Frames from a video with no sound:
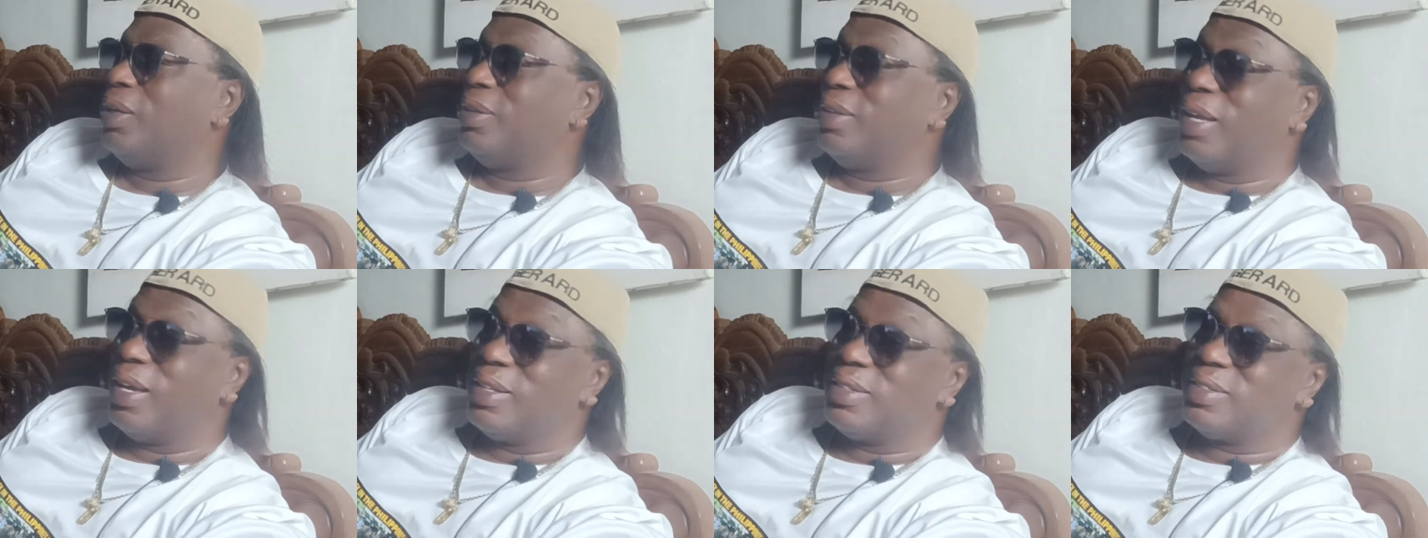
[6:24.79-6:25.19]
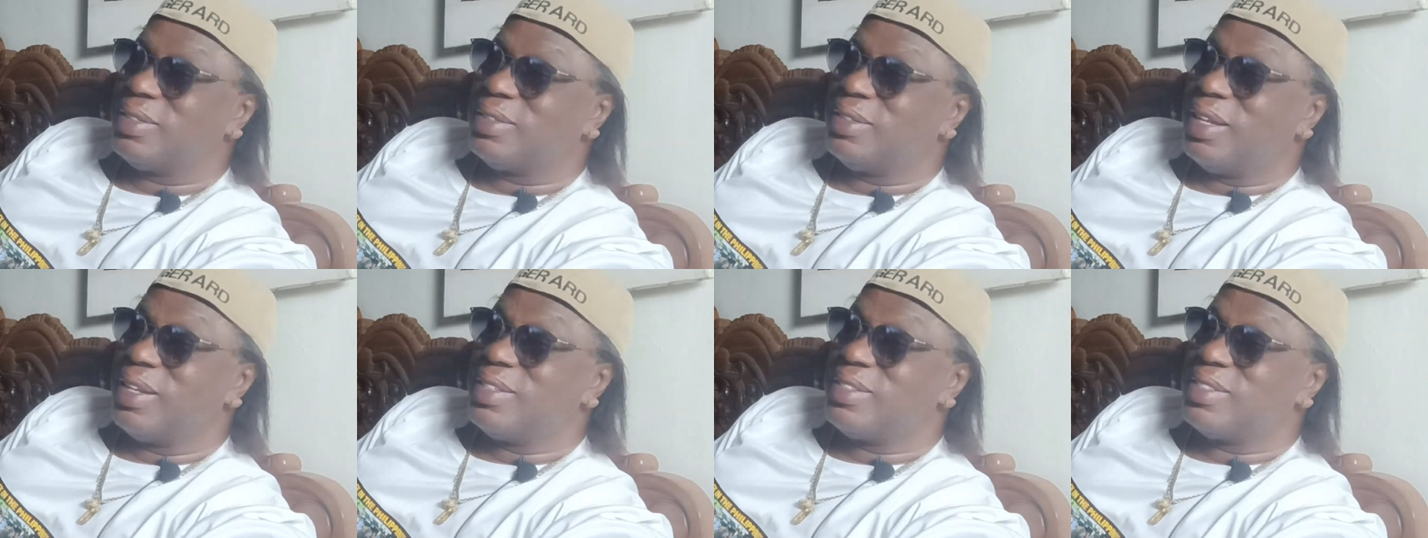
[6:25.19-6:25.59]

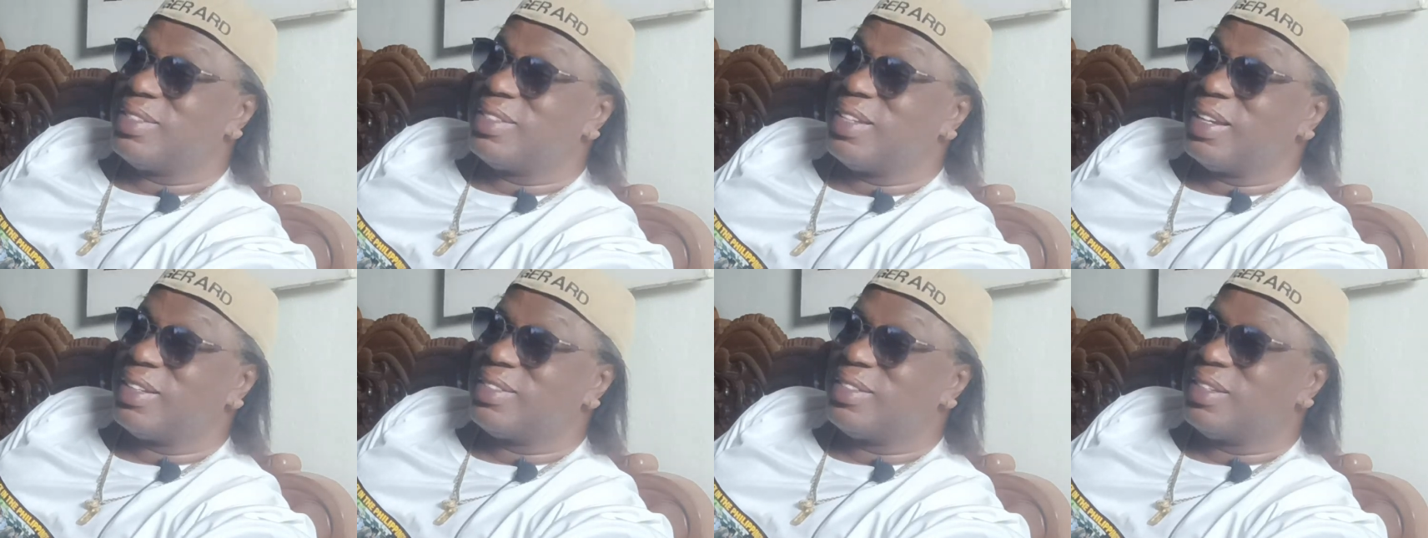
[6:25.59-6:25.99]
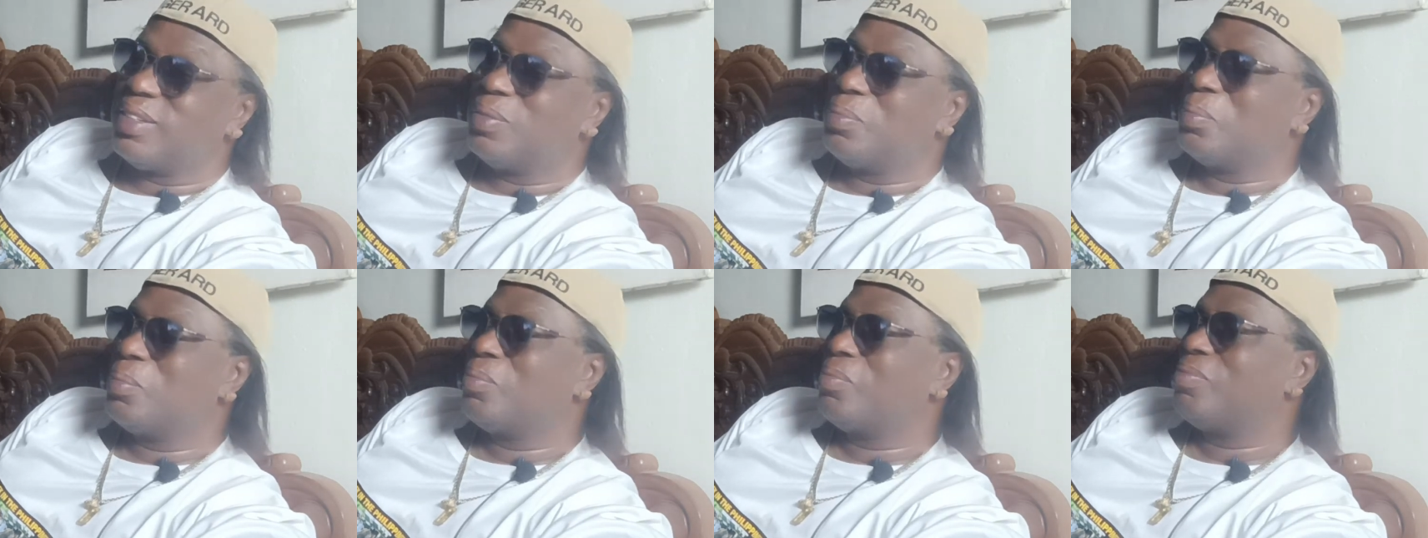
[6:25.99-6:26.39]
That's sexy,
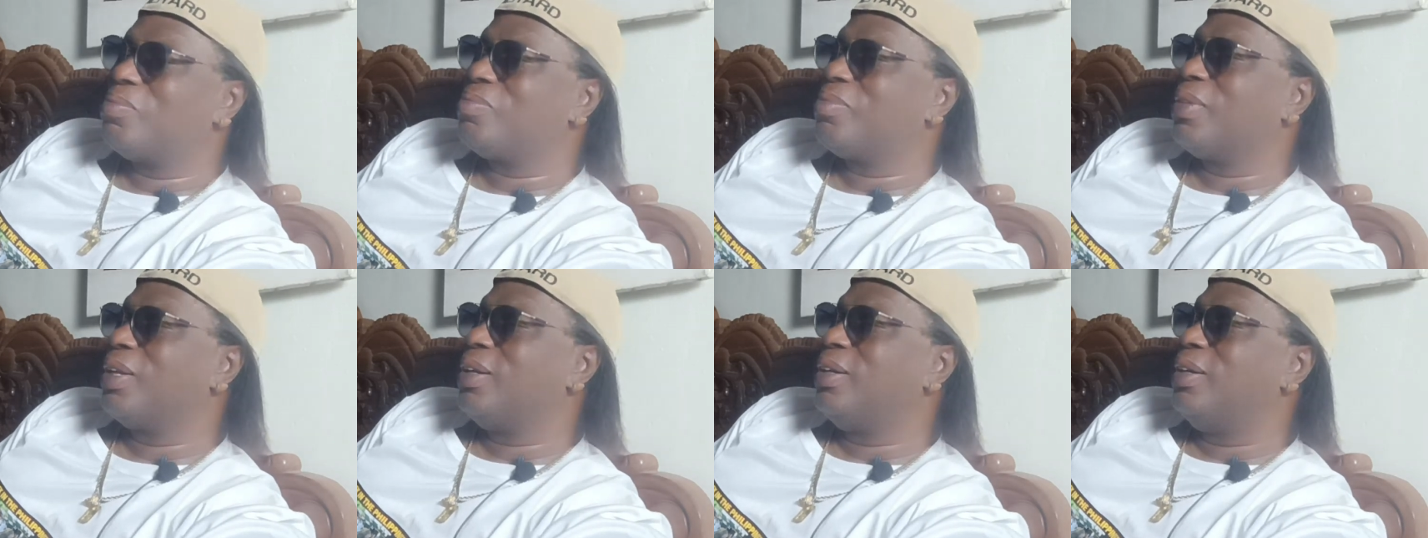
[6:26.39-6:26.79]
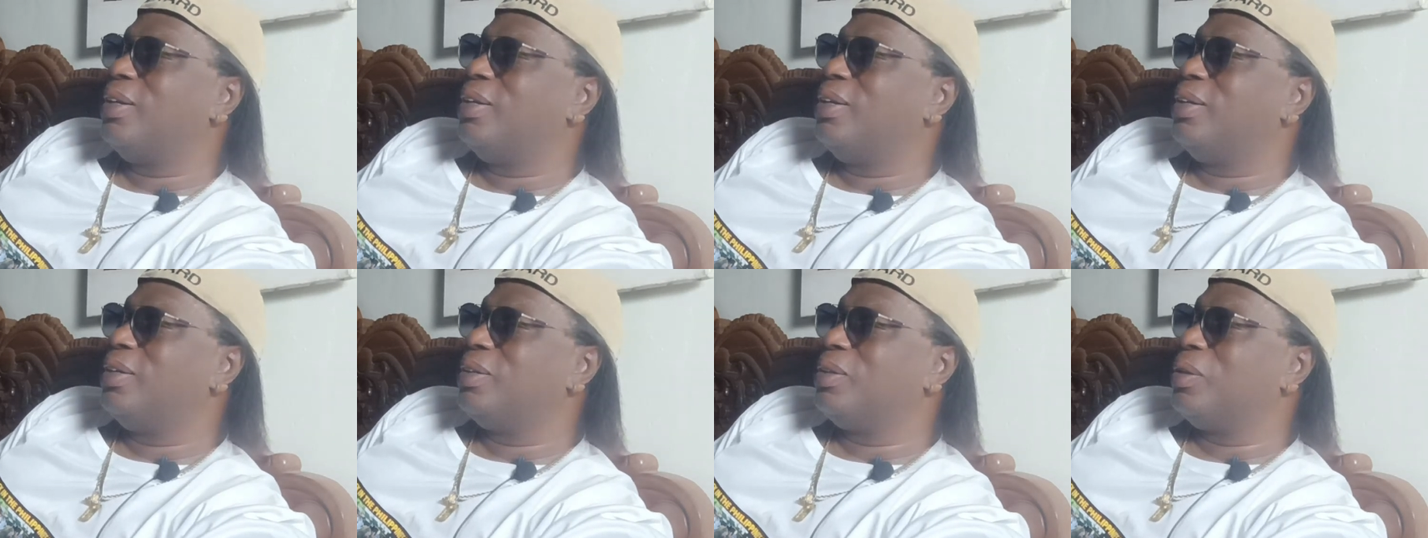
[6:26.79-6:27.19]

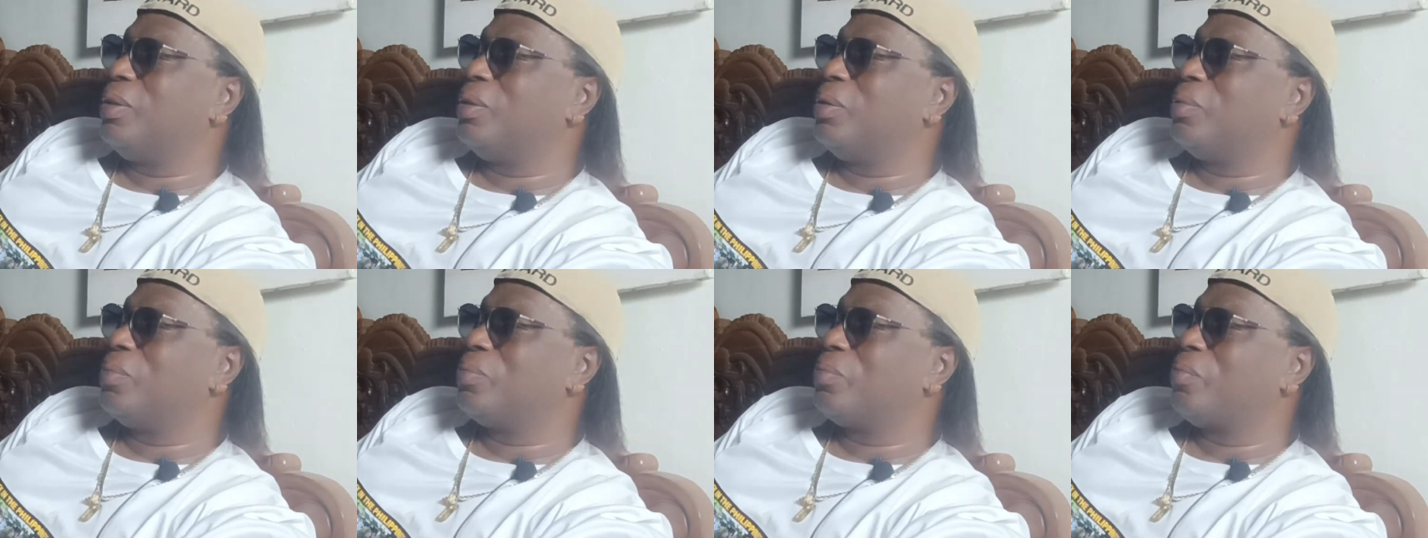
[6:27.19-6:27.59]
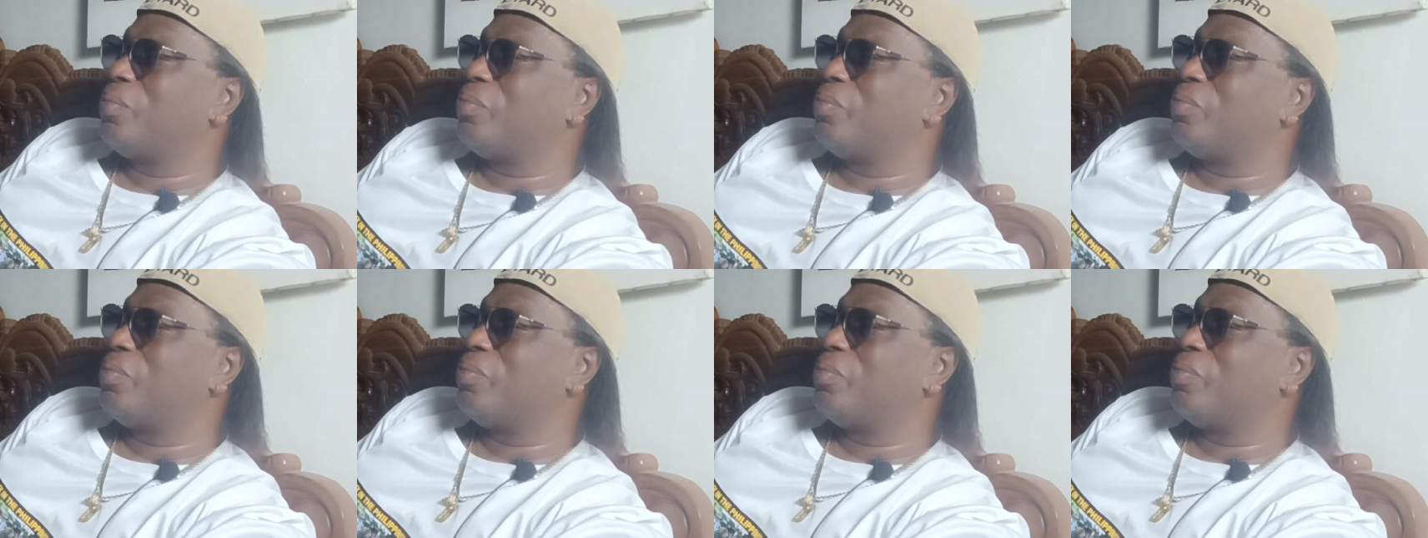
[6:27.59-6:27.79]
you know.